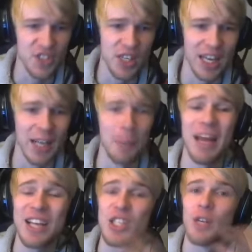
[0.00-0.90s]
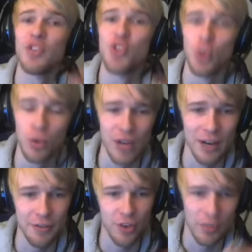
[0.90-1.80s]
see like a max level jewel
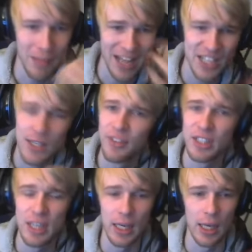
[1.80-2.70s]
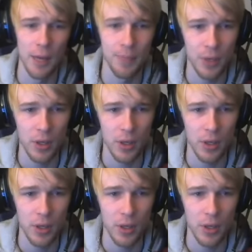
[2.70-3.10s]
crafter or a max level tailor,